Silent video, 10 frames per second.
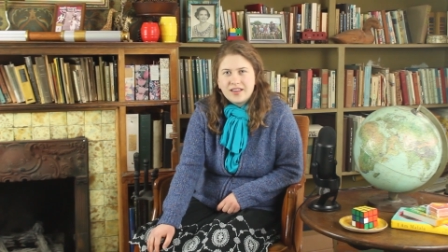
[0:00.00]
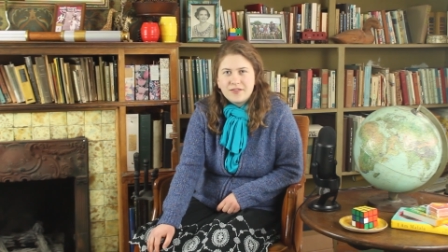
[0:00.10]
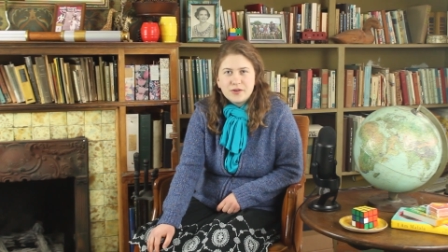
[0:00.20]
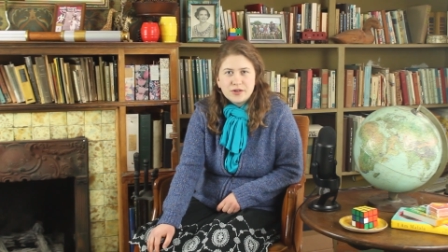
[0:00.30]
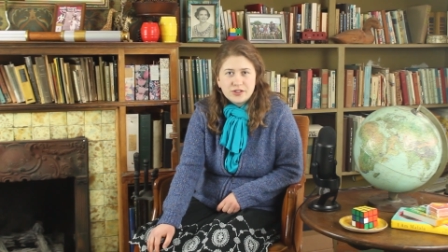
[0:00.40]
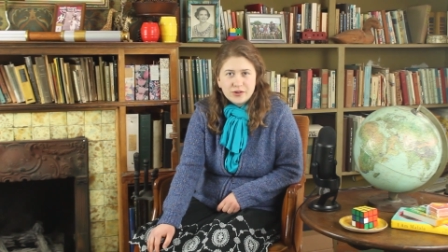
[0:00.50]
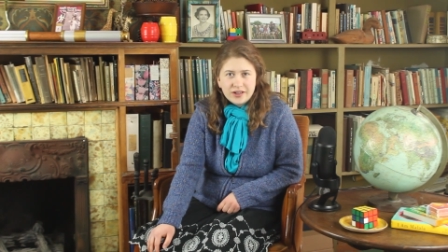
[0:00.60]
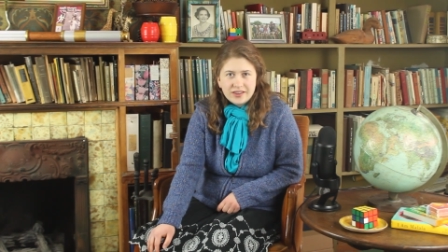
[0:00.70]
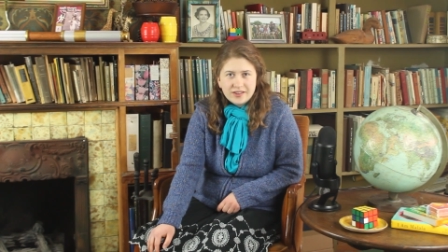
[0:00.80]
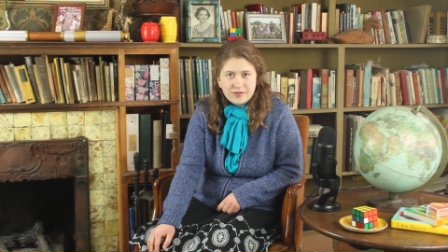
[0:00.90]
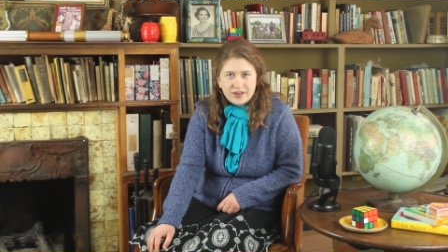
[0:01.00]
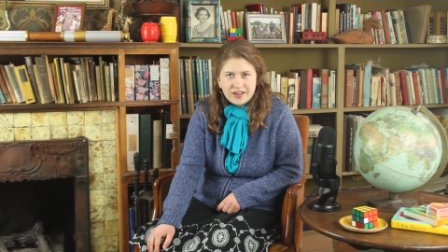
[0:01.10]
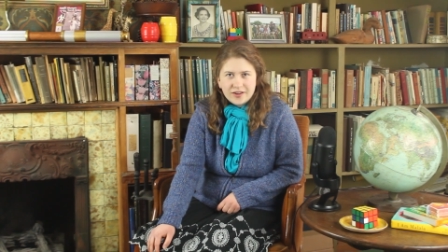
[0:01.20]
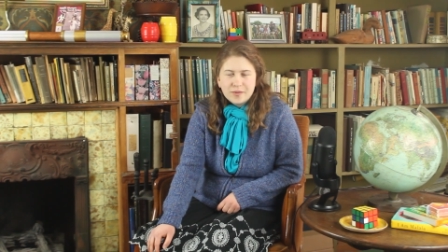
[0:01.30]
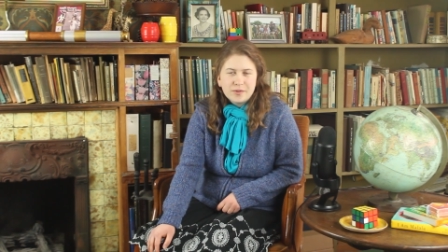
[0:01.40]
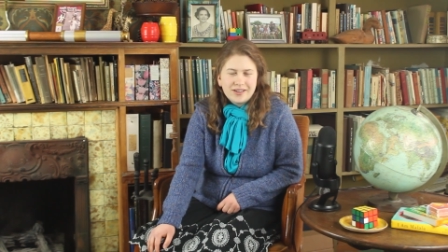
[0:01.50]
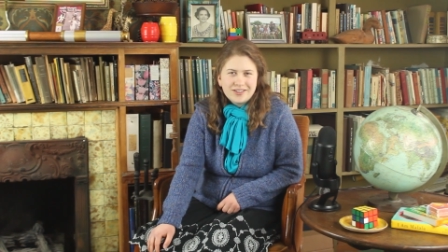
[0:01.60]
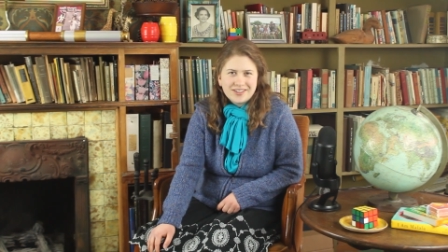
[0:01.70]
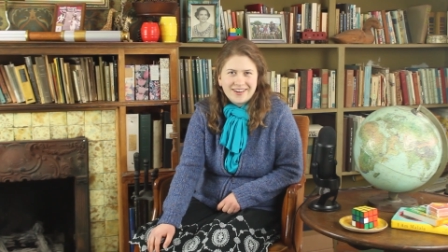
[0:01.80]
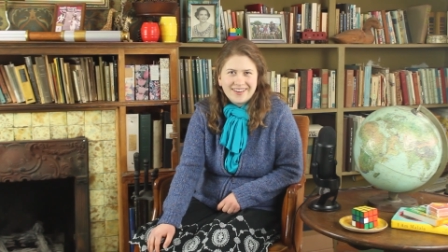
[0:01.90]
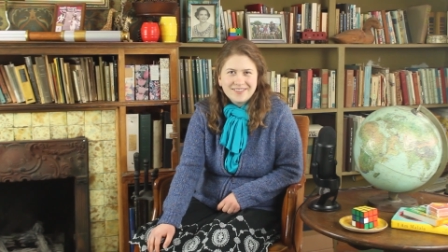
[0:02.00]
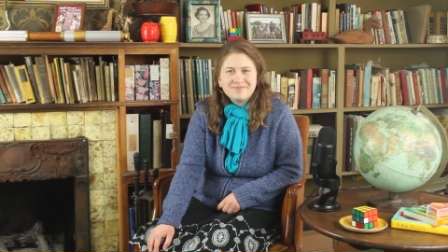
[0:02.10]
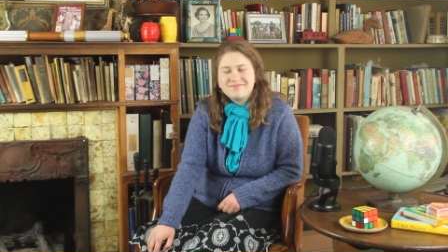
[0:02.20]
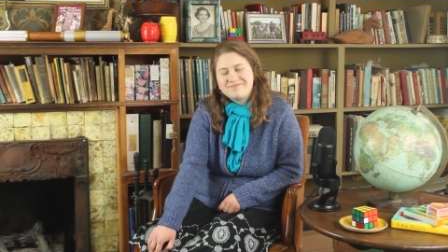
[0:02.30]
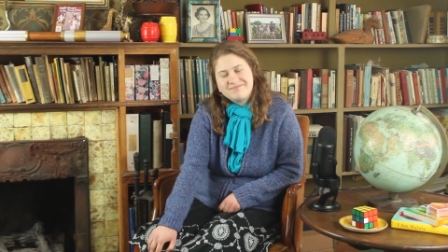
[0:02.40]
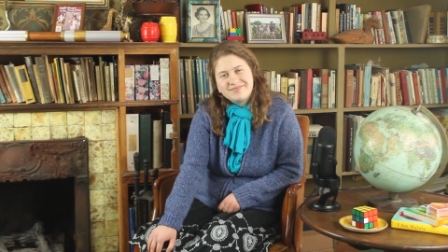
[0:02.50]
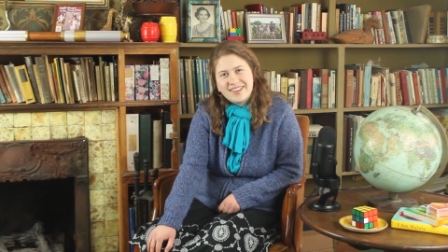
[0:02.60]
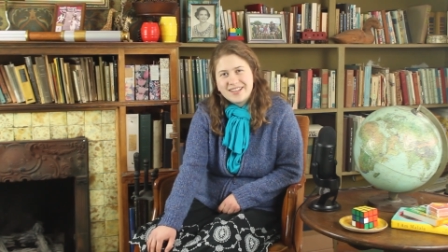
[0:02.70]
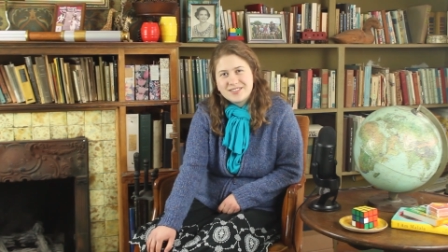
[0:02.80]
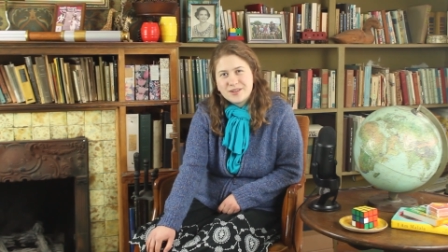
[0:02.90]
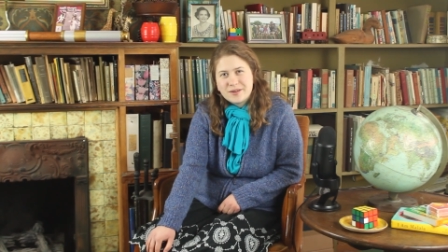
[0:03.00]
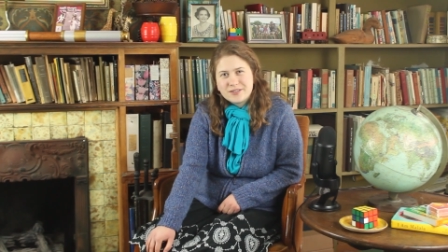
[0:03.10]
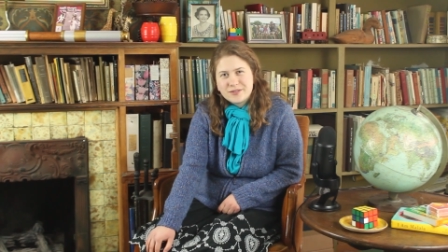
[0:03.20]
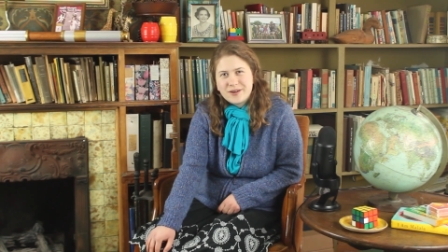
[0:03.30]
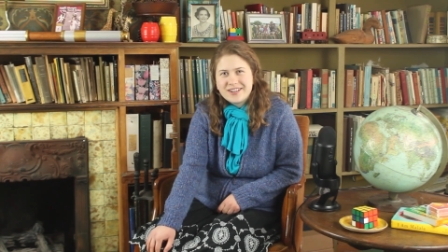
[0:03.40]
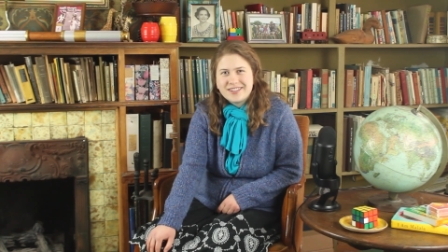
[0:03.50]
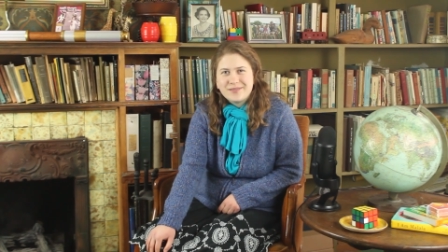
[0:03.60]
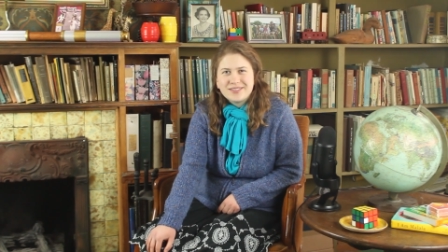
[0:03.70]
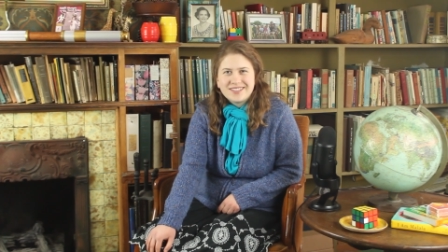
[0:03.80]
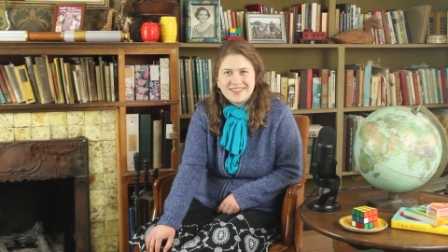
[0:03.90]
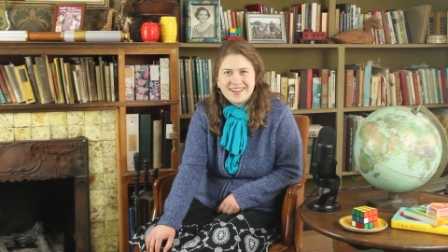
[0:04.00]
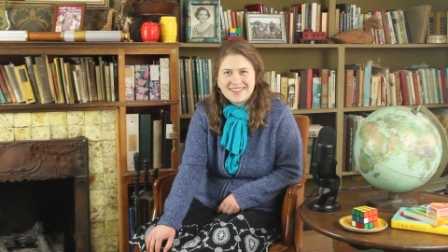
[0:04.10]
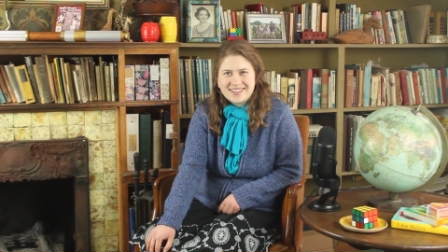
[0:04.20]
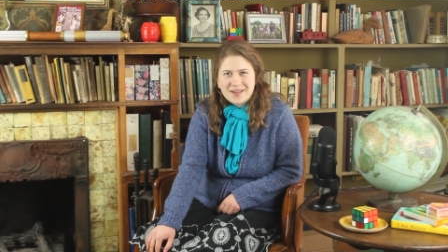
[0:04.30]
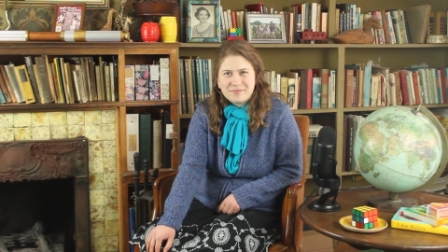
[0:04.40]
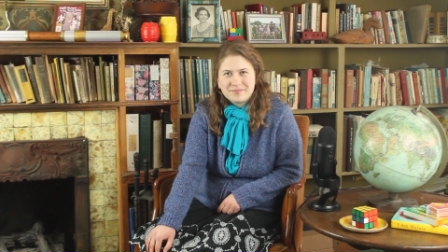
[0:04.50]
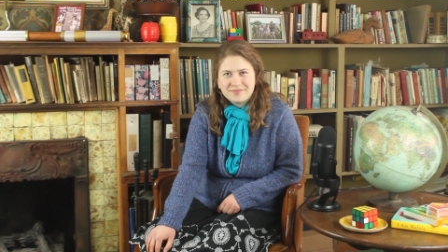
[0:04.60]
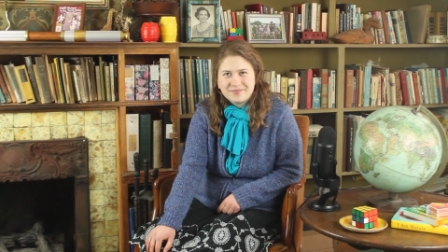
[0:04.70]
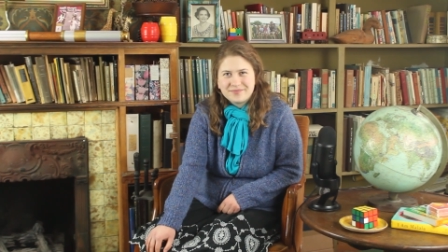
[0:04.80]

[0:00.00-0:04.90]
If you enjoyed this video, please share it. Thanks so much for watching. We'll see you next time.